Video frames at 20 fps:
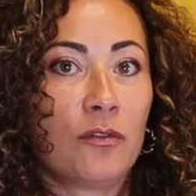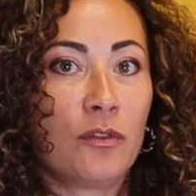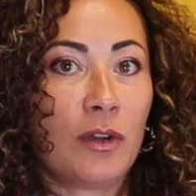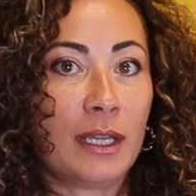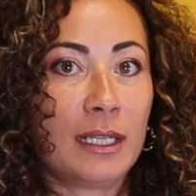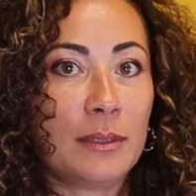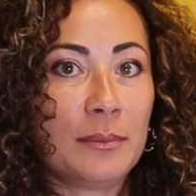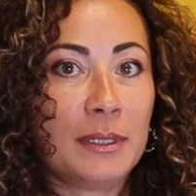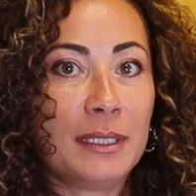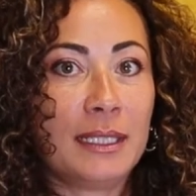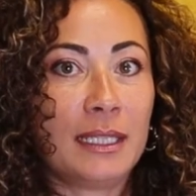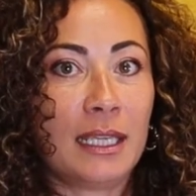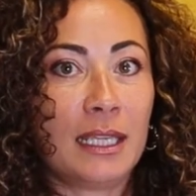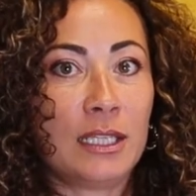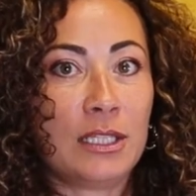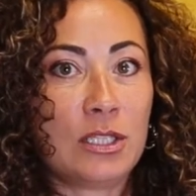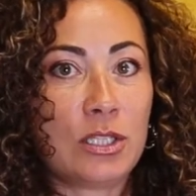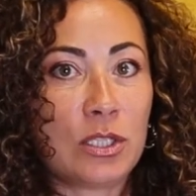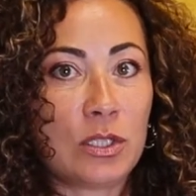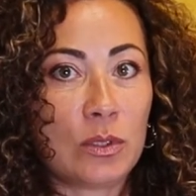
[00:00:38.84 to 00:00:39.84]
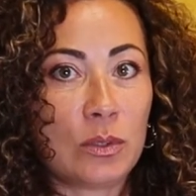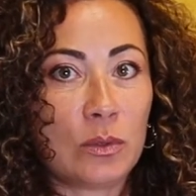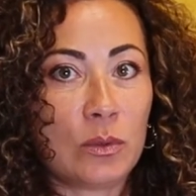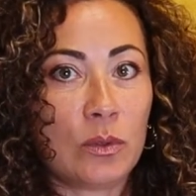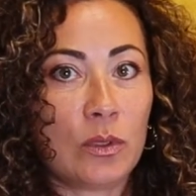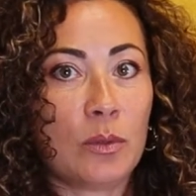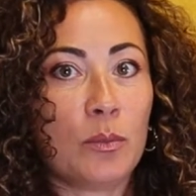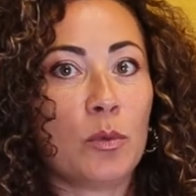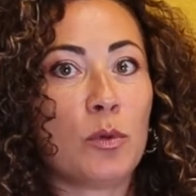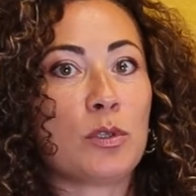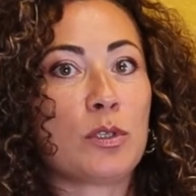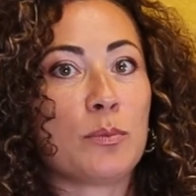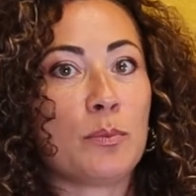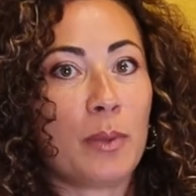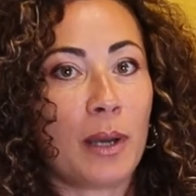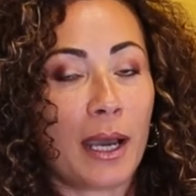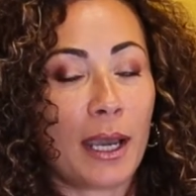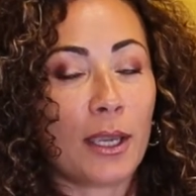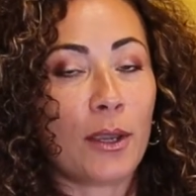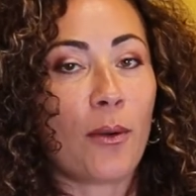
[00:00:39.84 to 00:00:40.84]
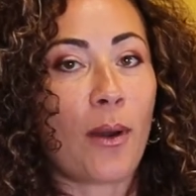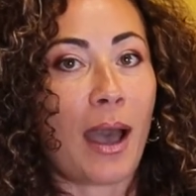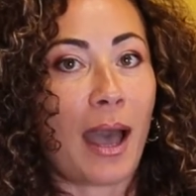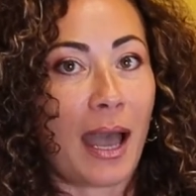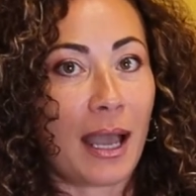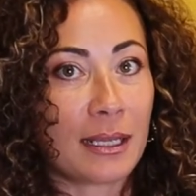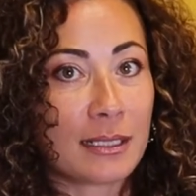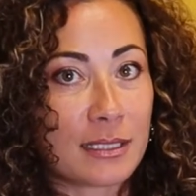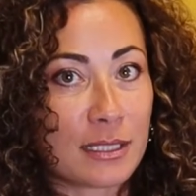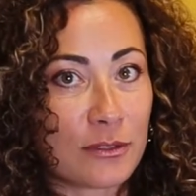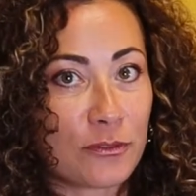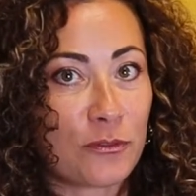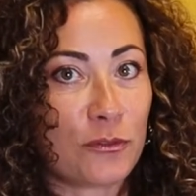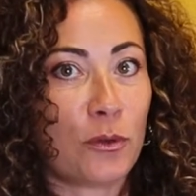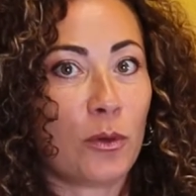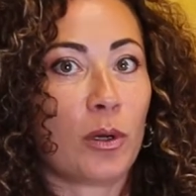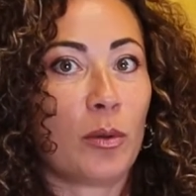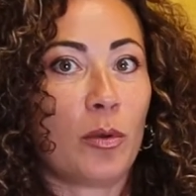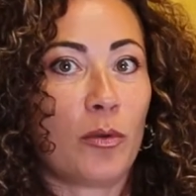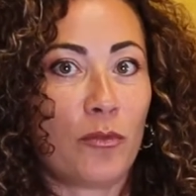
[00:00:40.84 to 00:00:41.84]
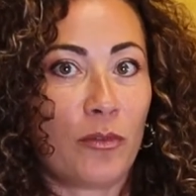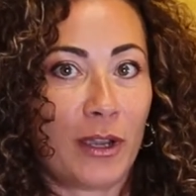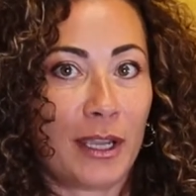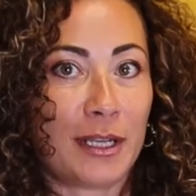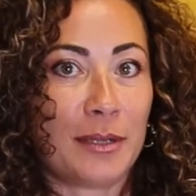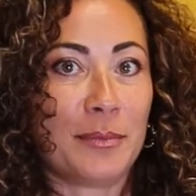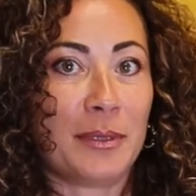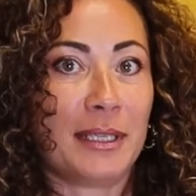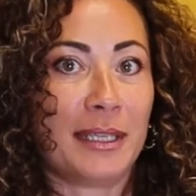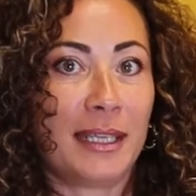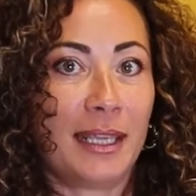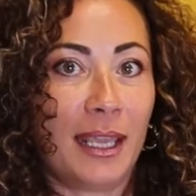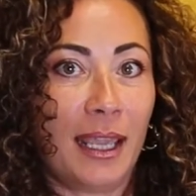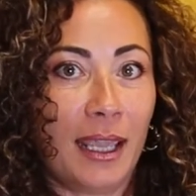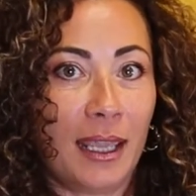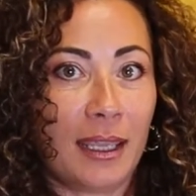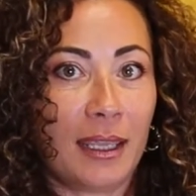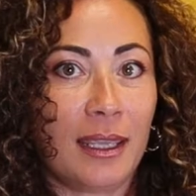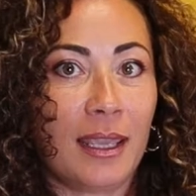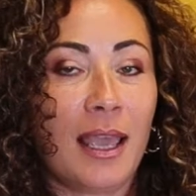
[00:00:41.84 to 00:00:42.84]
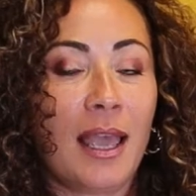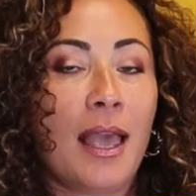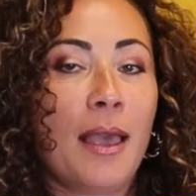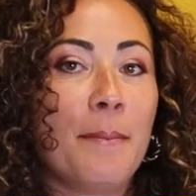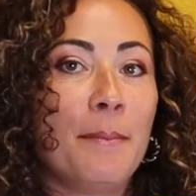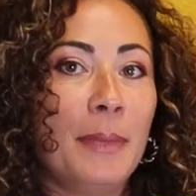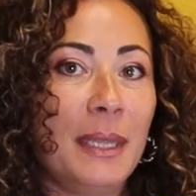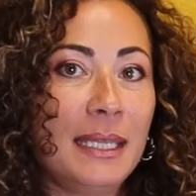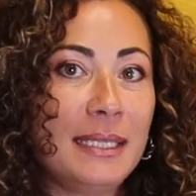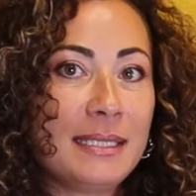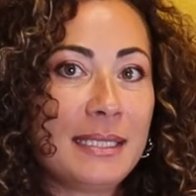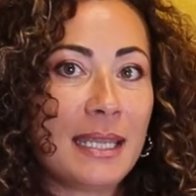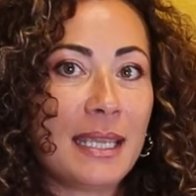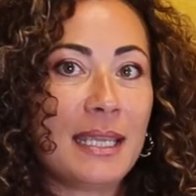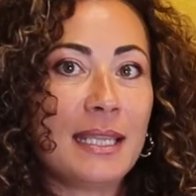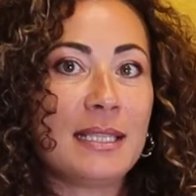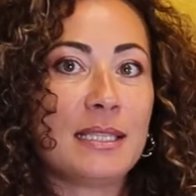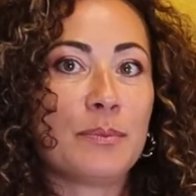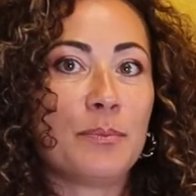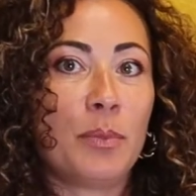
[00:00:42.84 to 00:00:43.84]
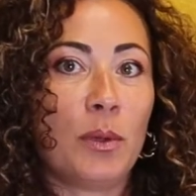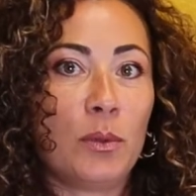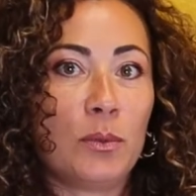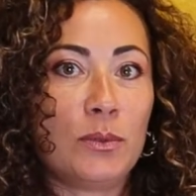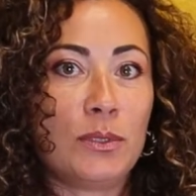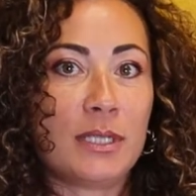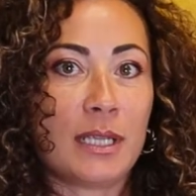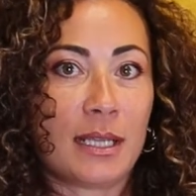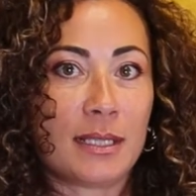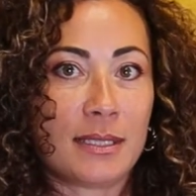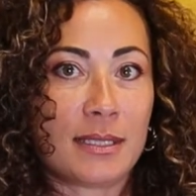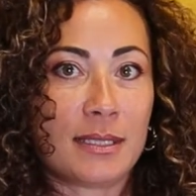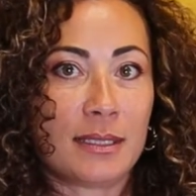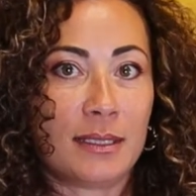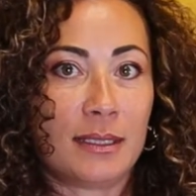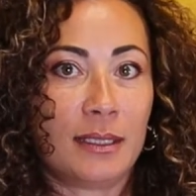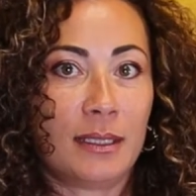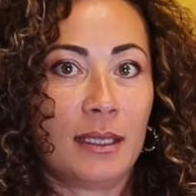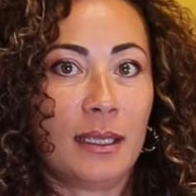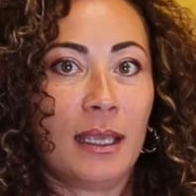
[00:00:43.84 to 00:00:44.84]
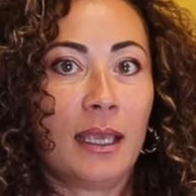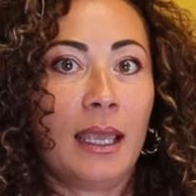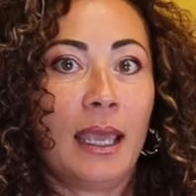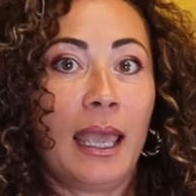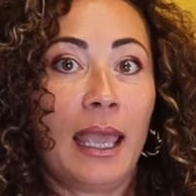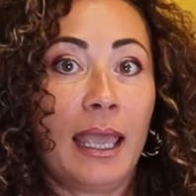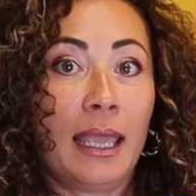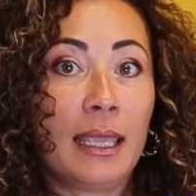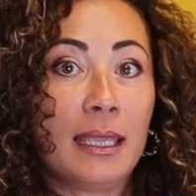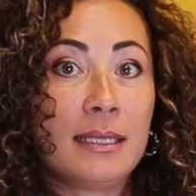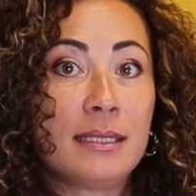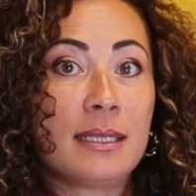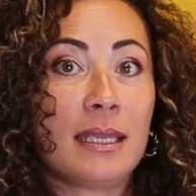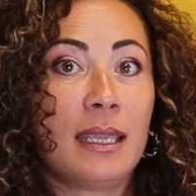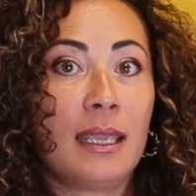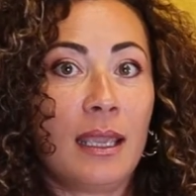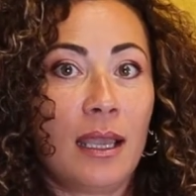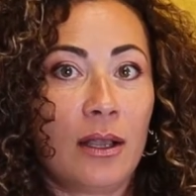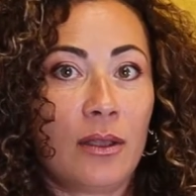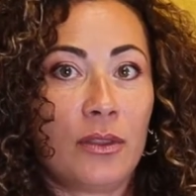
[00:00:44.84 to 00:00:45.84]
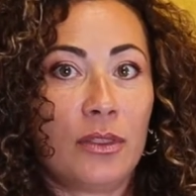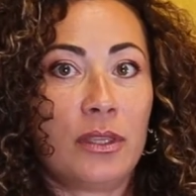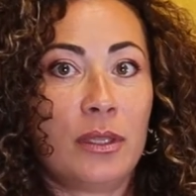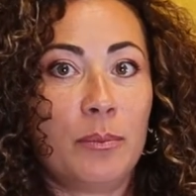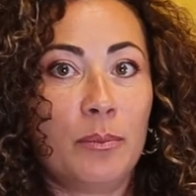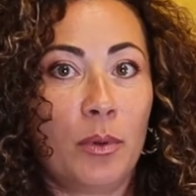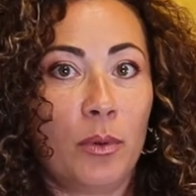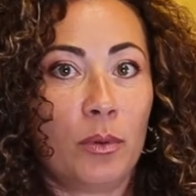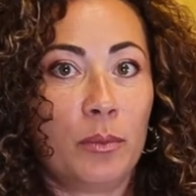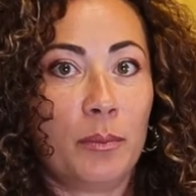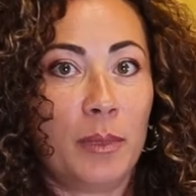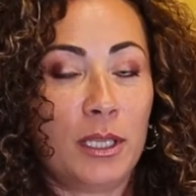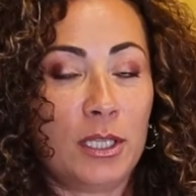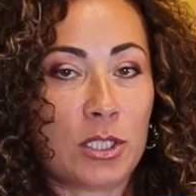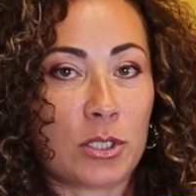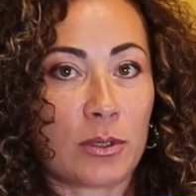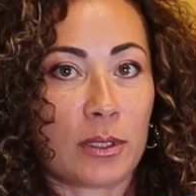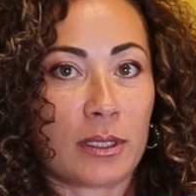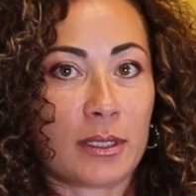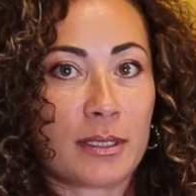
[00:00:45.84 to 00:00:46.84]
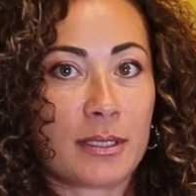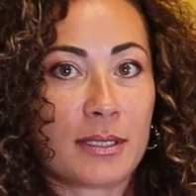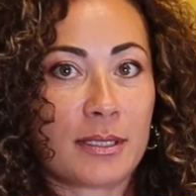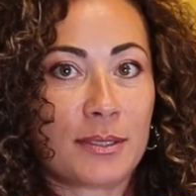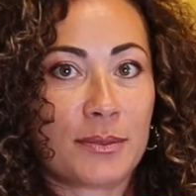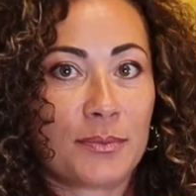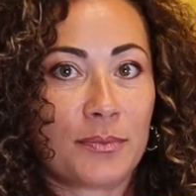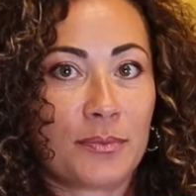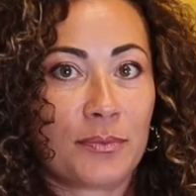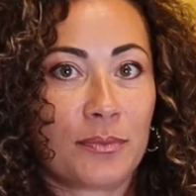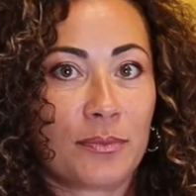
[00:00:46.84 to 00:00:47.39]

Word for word: Vitamin K2, the most bioactive form of vitamin K, maintains bone density and a healthy bone matrix.